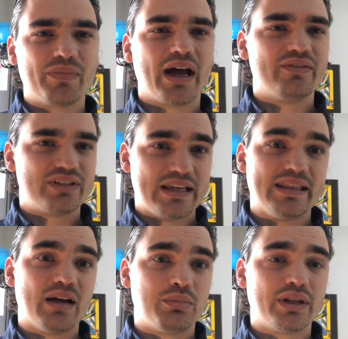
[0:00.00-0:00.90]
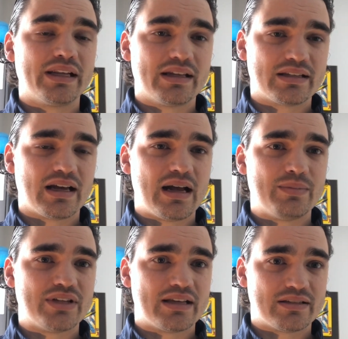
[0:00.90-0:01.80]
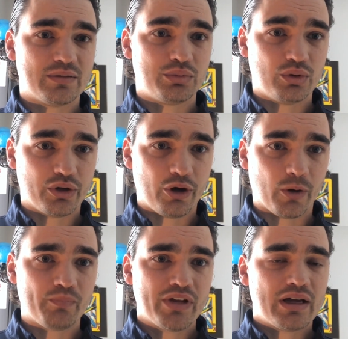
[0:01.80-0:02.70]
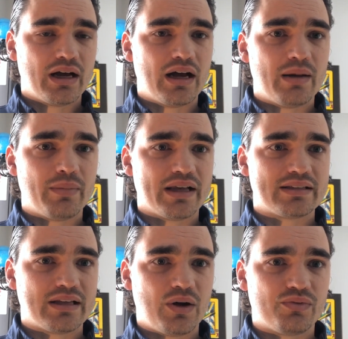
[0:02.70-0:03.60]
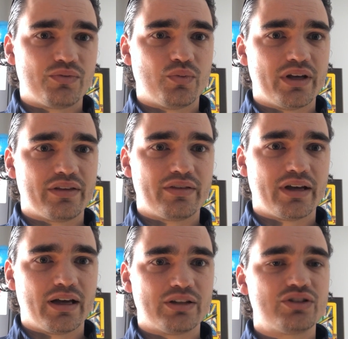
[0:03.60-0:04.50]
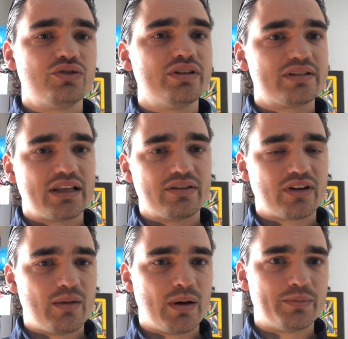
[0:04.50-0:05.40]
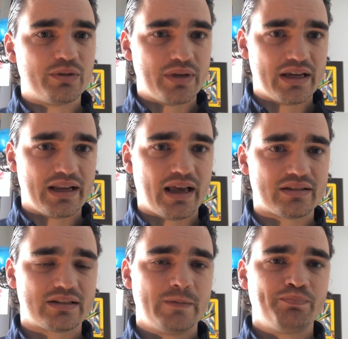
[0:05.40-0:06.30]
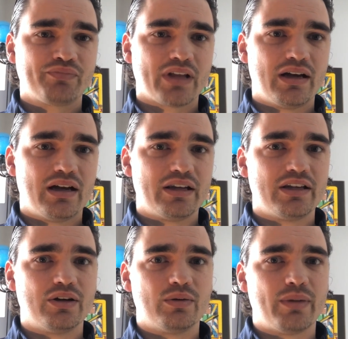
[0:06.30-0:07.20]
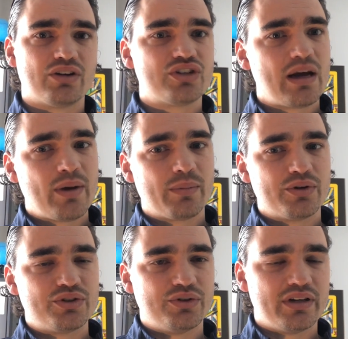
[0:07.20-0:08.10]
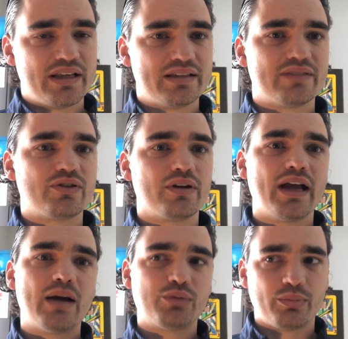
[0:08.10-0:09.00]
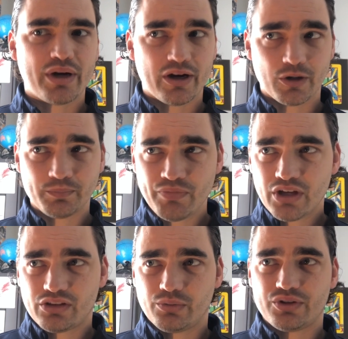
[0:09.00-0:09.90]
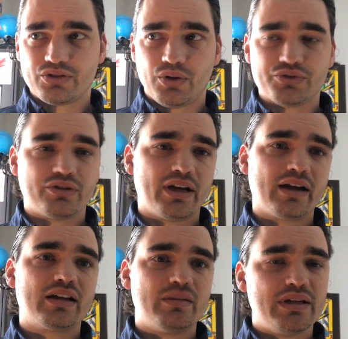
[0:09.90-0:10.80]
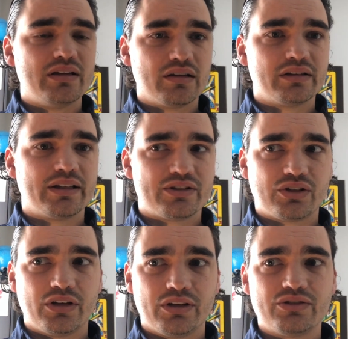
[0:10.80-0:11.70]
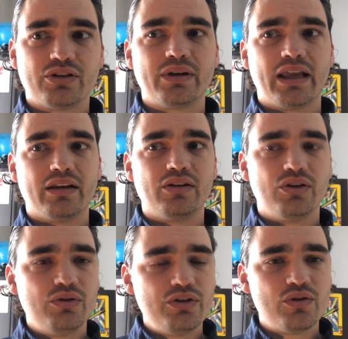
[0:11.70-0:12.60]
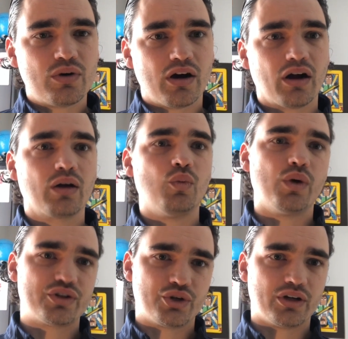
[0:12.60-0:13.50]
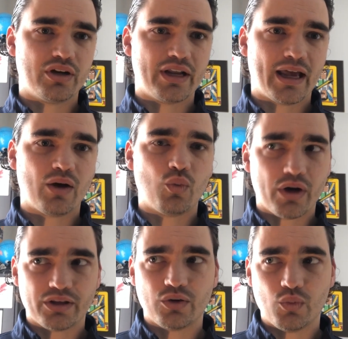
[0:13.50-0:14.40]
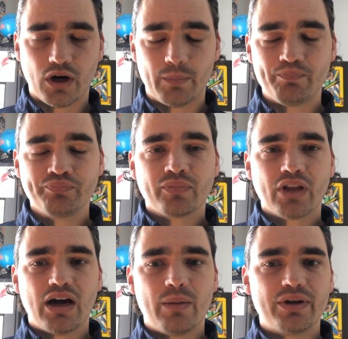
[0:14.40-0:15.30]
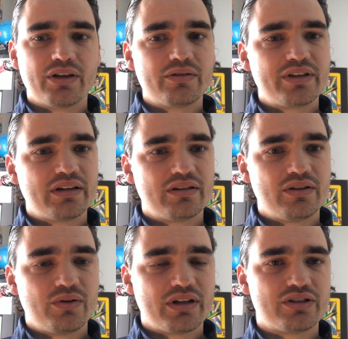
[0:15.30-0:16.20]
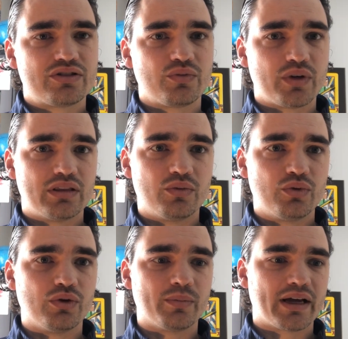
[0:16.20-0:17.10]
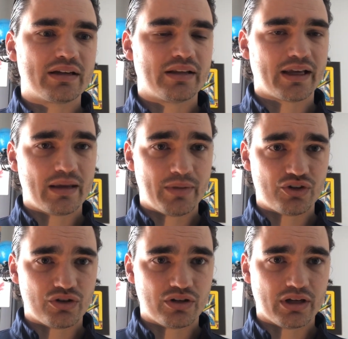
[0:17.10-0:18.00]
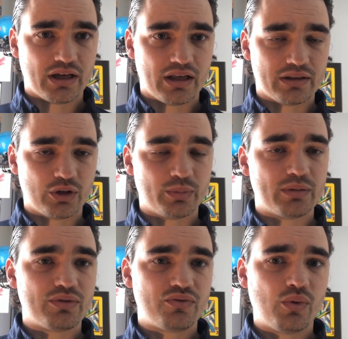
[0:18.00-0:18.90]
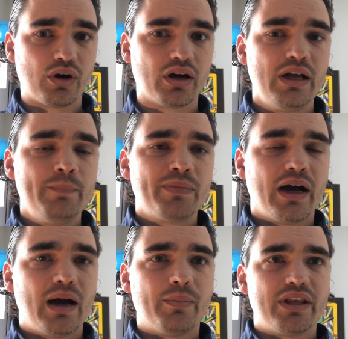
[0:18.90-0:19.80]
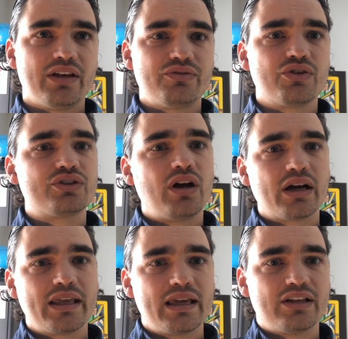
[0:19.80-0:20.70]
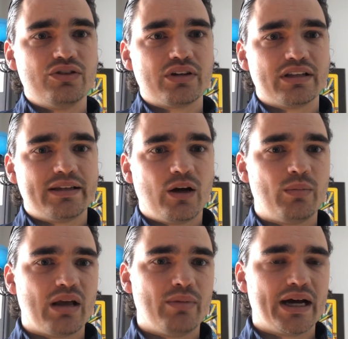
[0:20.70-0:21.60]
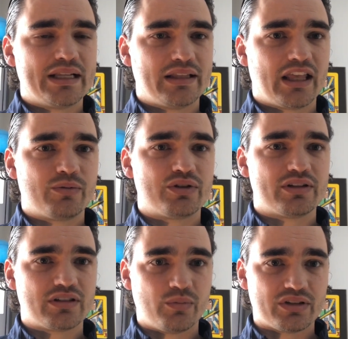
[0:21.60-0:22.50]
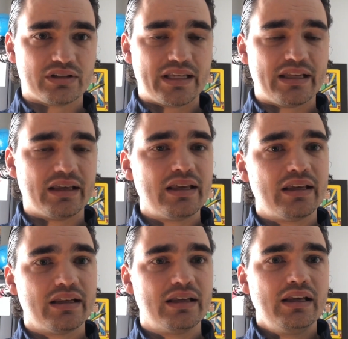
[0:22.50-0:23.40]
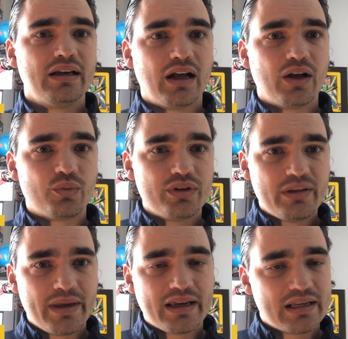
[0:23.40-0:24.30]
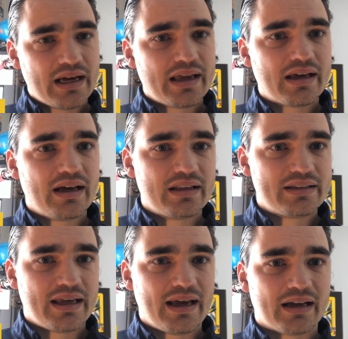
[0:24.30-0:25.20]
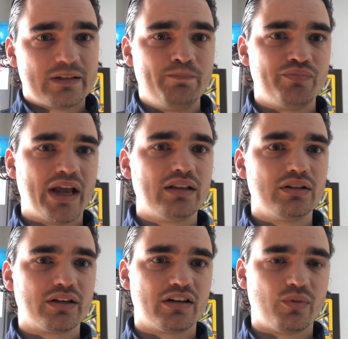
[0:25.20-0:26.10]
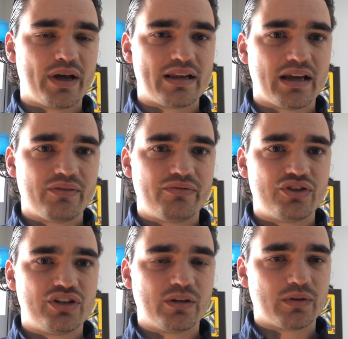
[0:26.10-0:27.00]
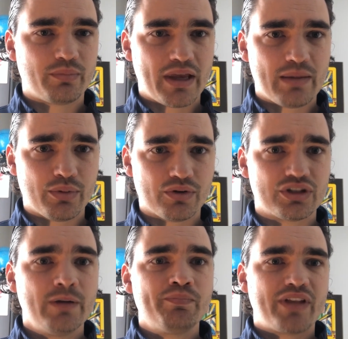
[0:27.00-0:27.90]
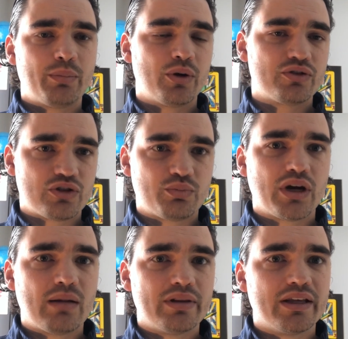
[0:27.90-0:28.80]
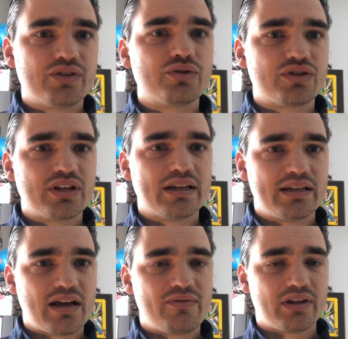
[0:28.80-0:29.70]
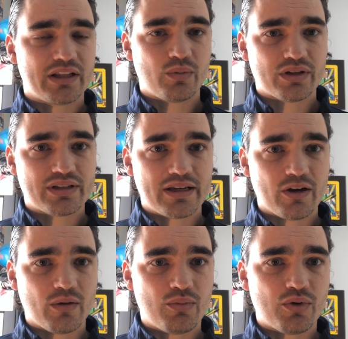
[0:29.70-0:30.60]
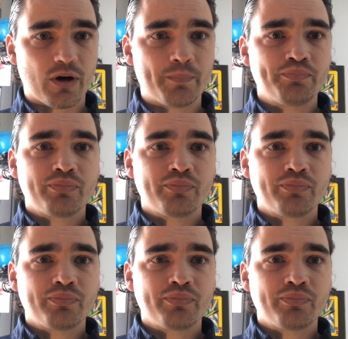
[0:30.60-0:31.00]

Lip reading: I've seen that plenty of times as an employer myself, with students that have come up to me and asked about job opportunities. If you're not prepared, the results are not going to be nearly as good. So again, who you are, what you're good at, what you want. Another thing to note is to read the room, kind of like I mentioned a little bit before. If you're talking and you can tell by body language that someone's leaning in, really making eye contact, not looking away, not fidgeting with papers, that person's probably interested and definitely wants to hear more.